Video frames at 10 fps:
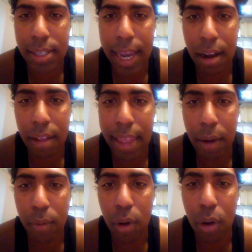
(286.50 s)
take on
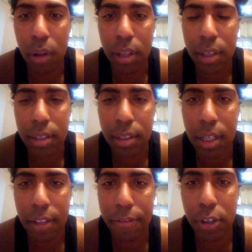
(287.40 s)
that role
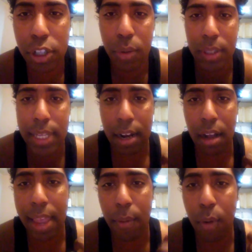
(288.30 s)
in the future, who will take
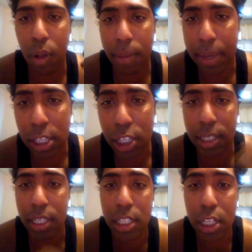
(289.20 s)
on that role and be
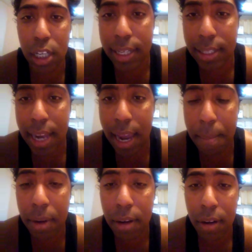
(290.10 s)
just as good as
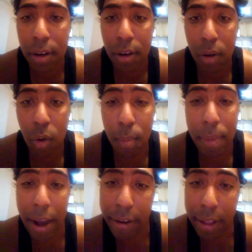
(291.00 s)
him or
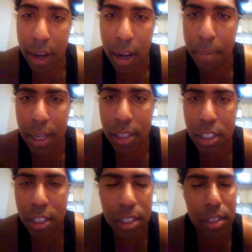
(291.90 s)
better than him.
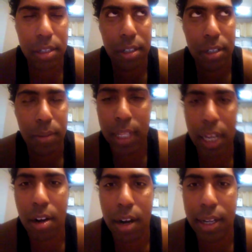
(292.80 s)
It's
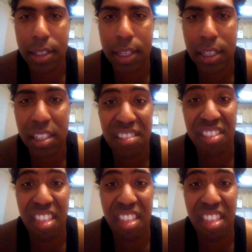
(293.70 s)
really hard. It's like